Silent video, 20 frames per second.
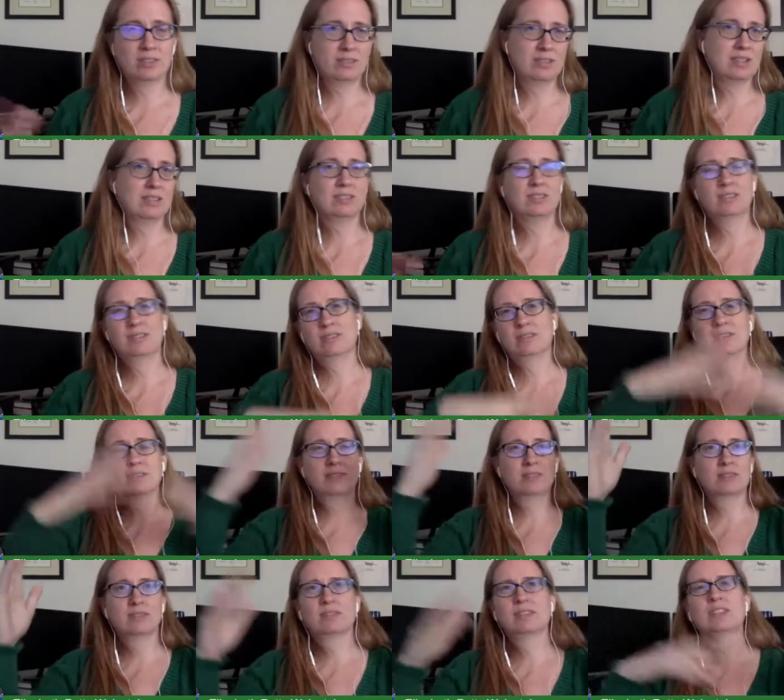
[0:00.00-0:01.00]

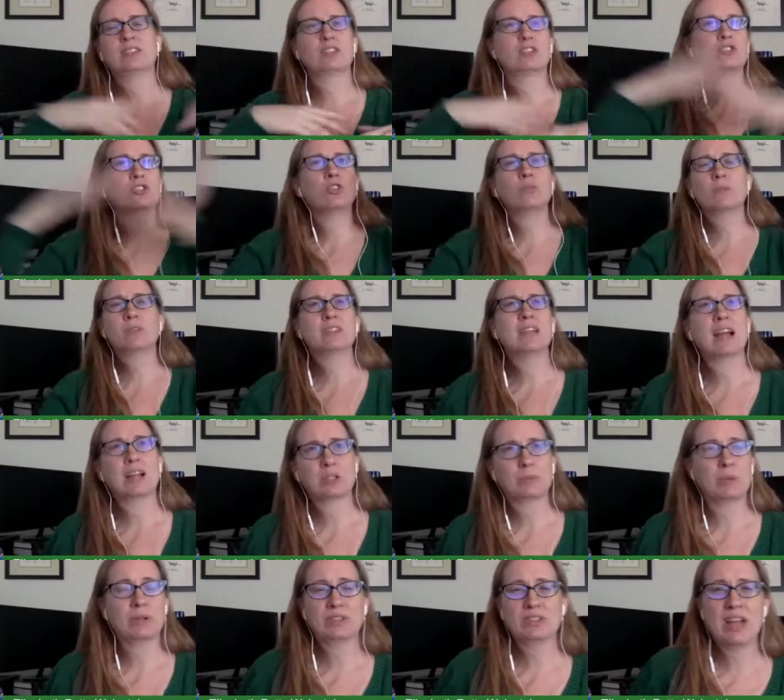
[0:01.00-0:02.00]
let's assume the
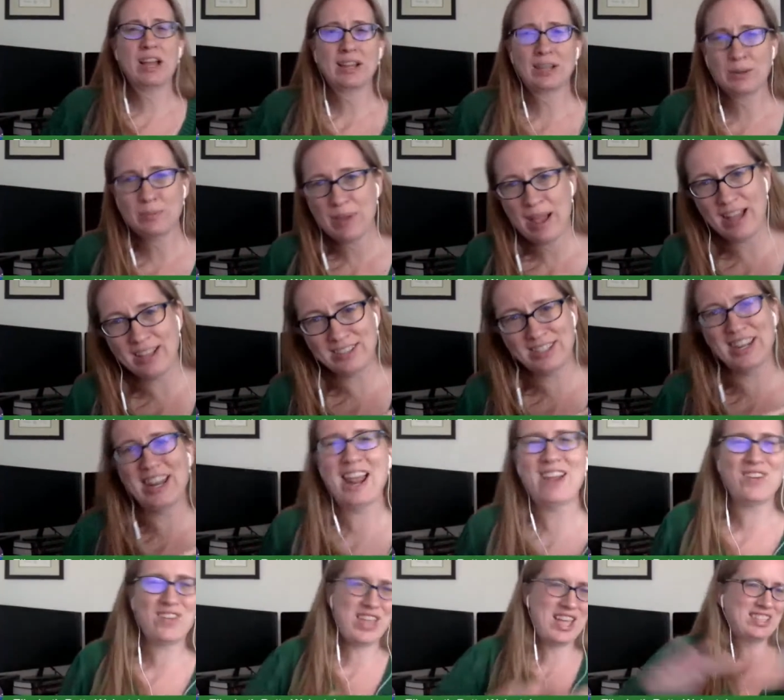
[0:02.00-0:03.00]
tax bill is not going to pass and
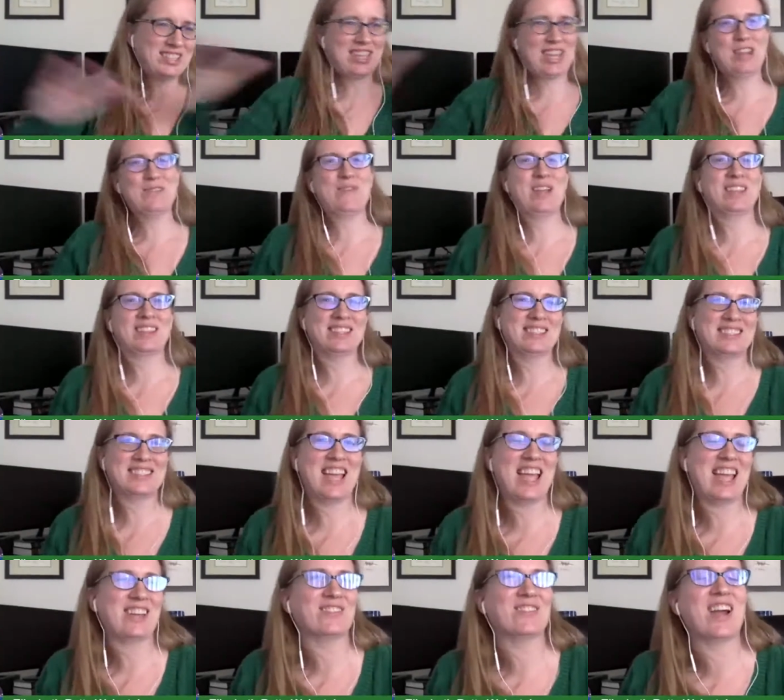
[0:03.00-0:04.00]
everything's going to be the
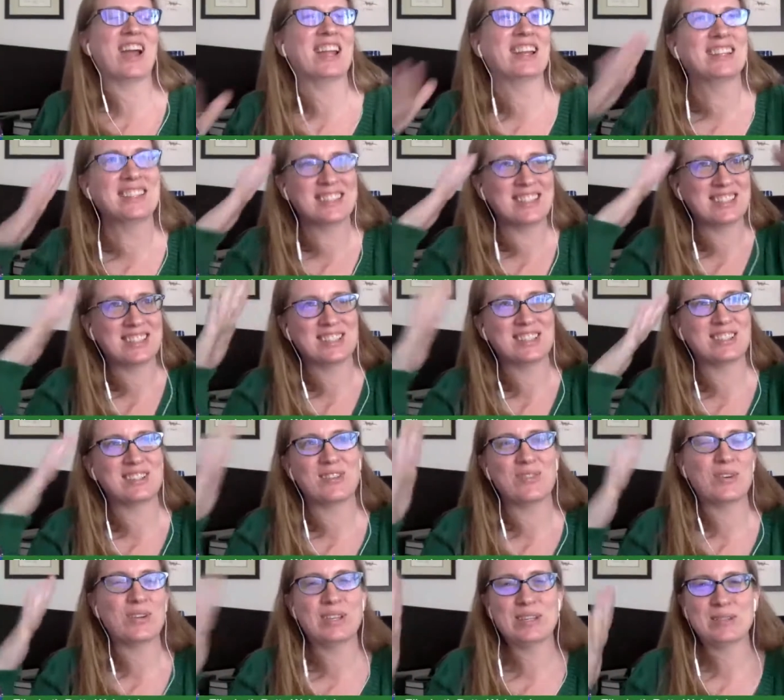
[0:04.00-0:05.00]
same, right? Because this is
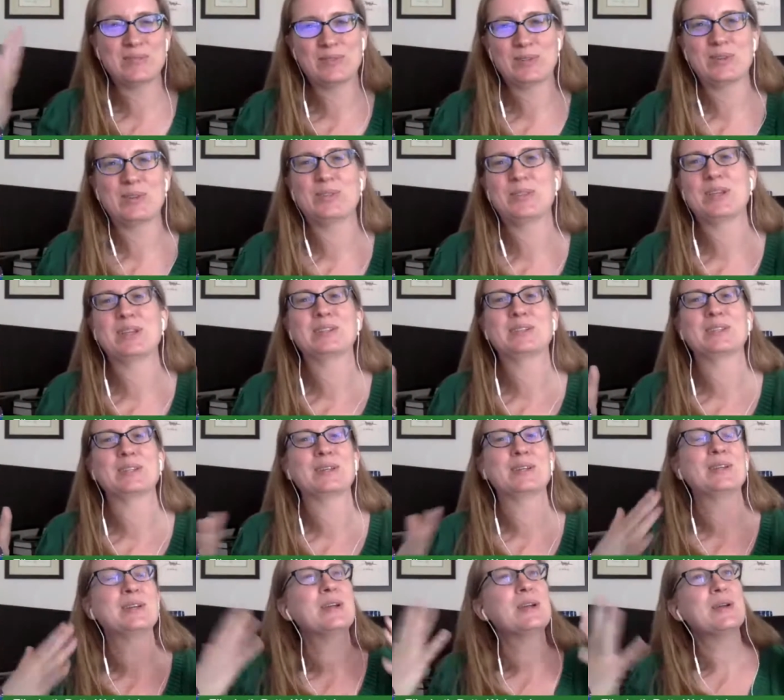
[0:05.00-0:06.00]
a really difficult thing
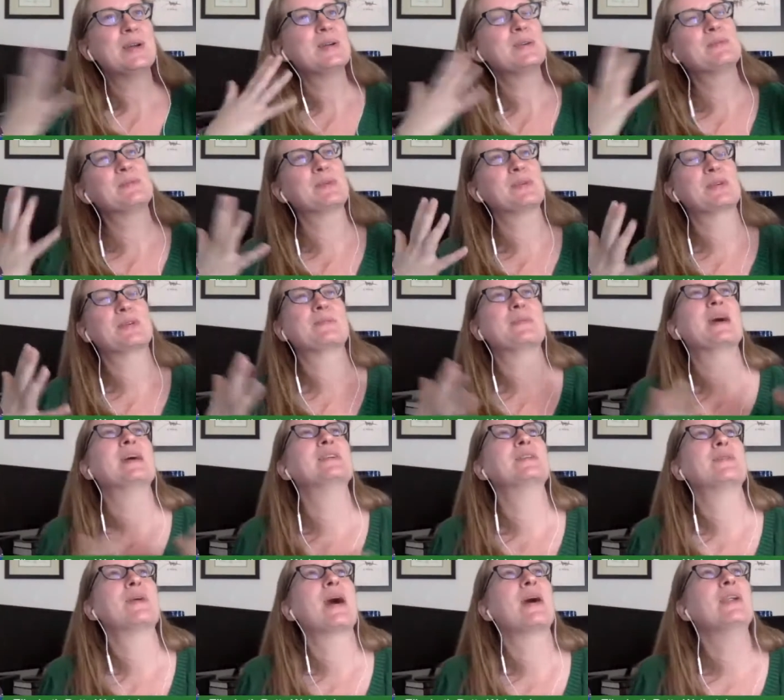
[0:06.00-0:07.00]
to put your
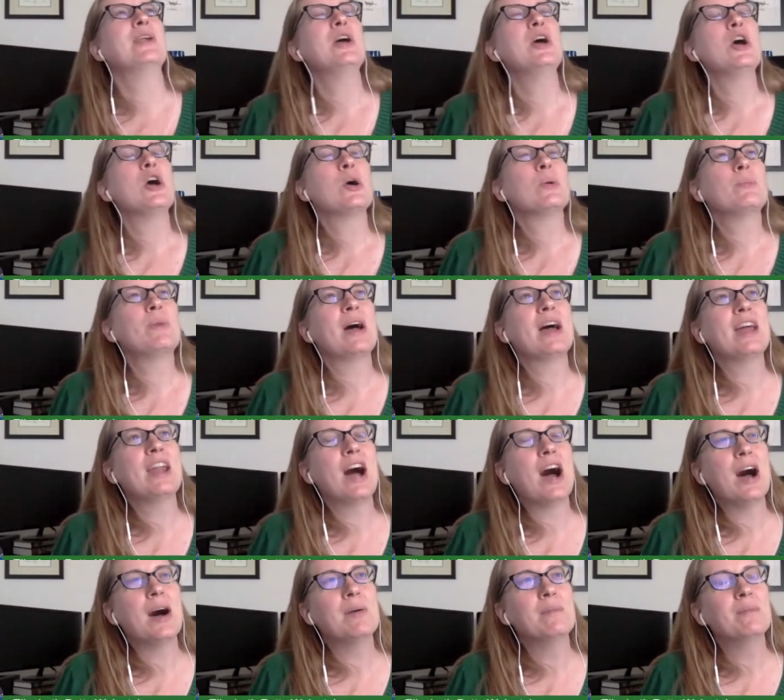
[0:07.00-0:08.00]
mind around. But,
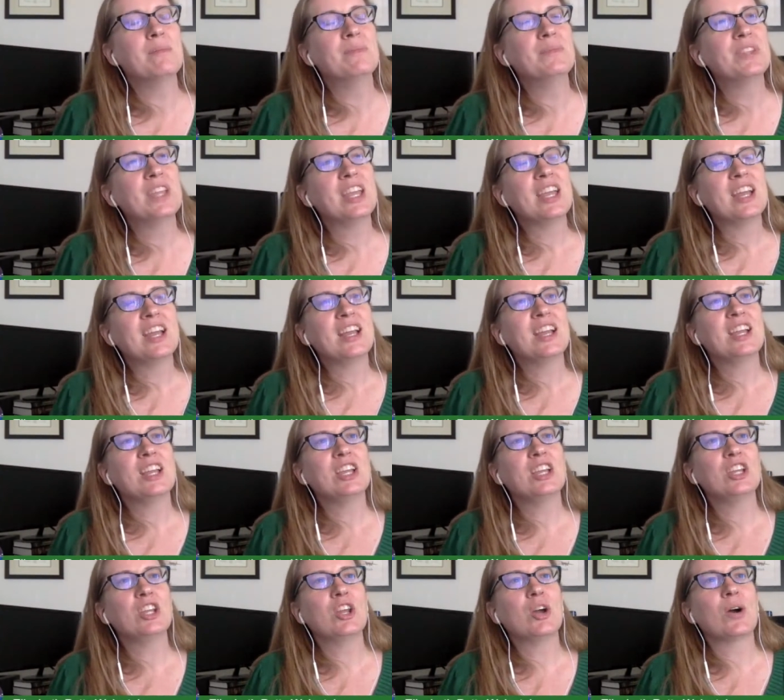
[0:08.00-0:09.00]

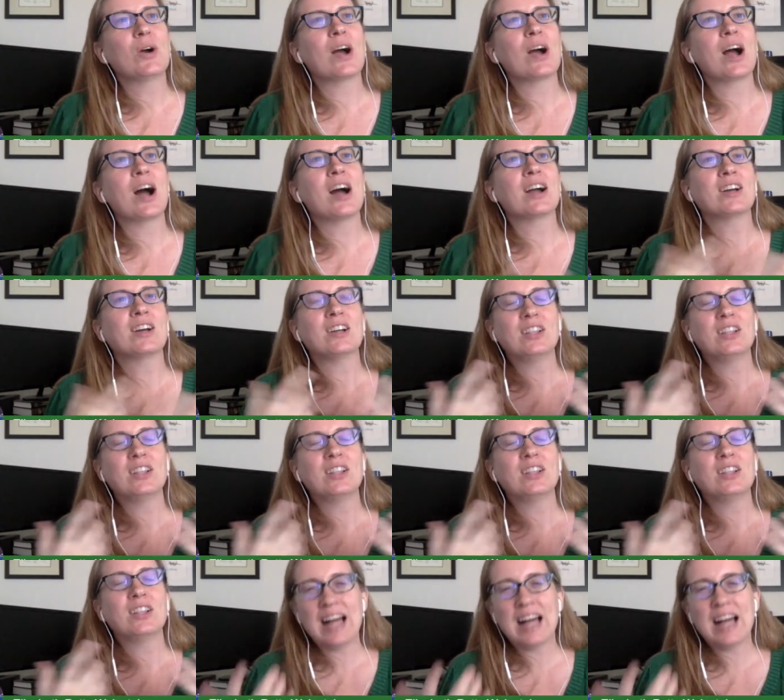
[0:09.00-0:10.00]
a
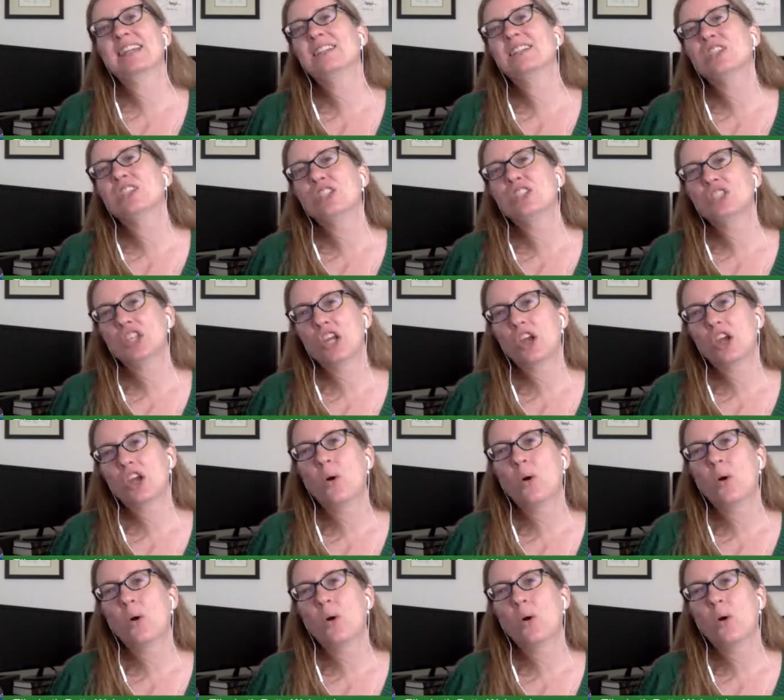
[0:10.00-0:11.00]
classic thing to
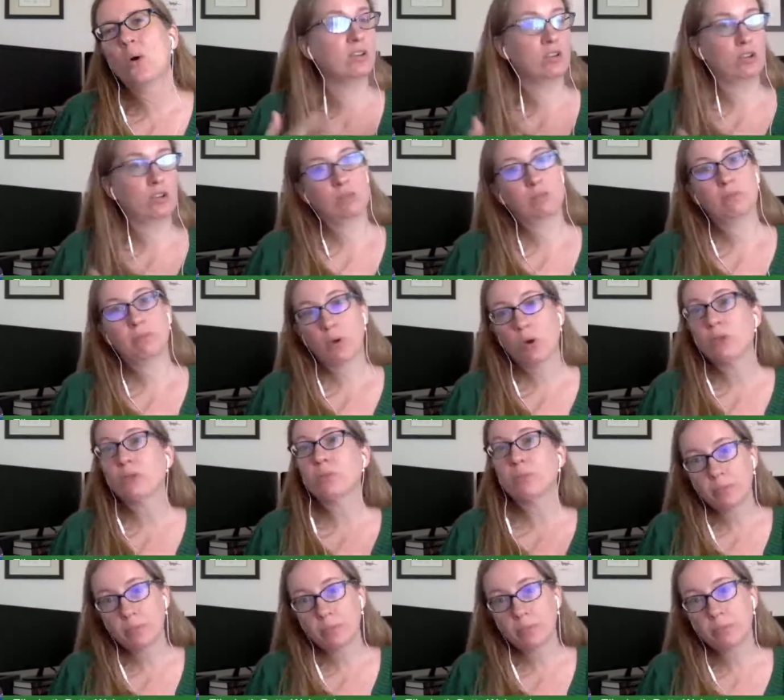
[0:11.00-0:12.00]
do in
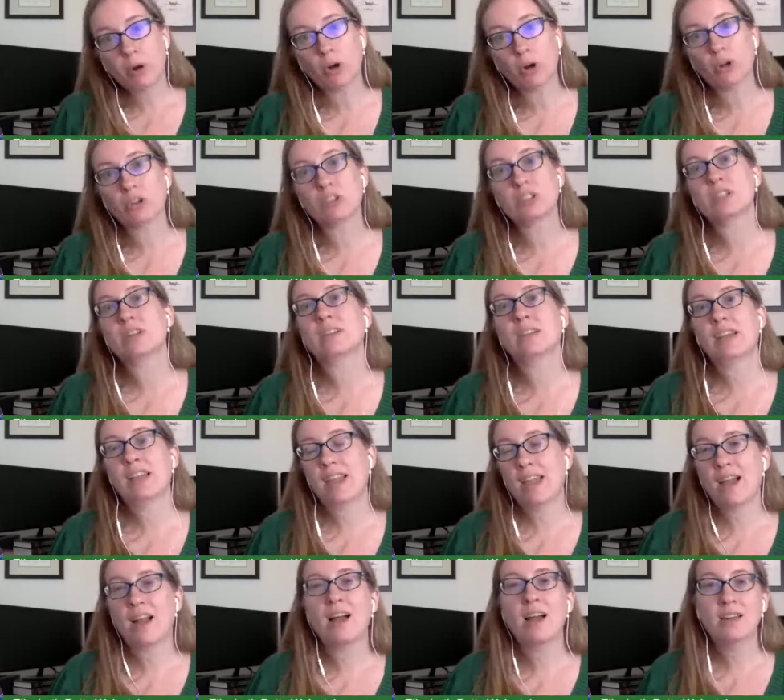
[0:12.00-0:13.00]
both
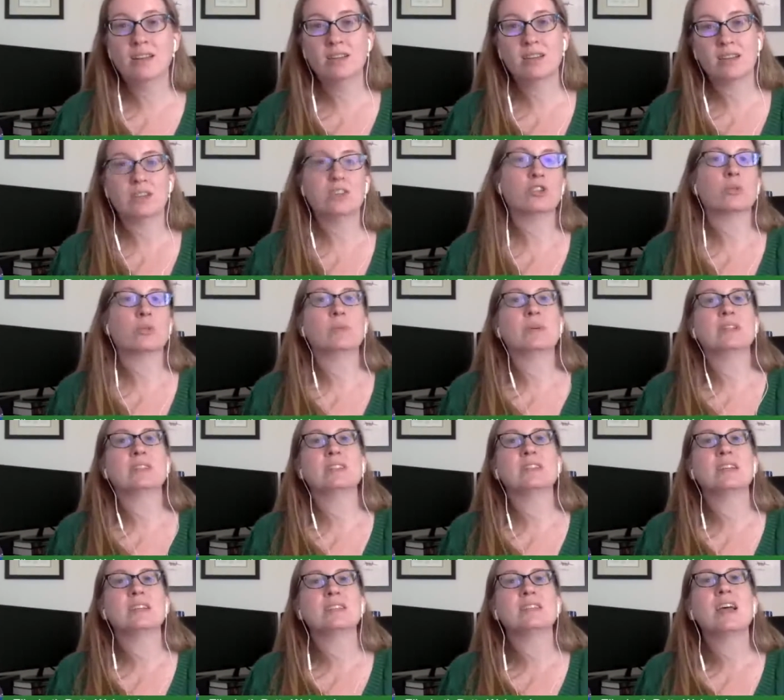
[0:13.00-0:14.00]
personally and in your
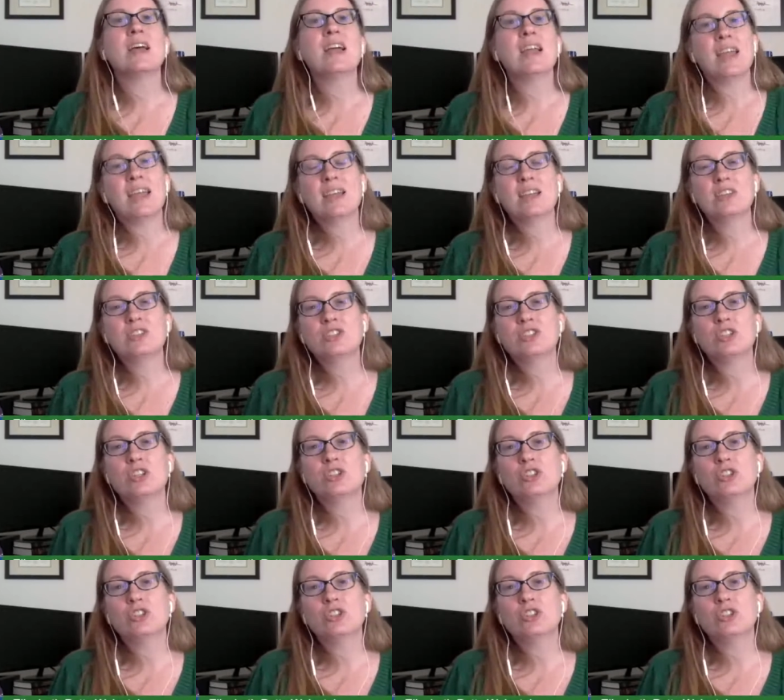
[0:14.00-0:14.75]
business is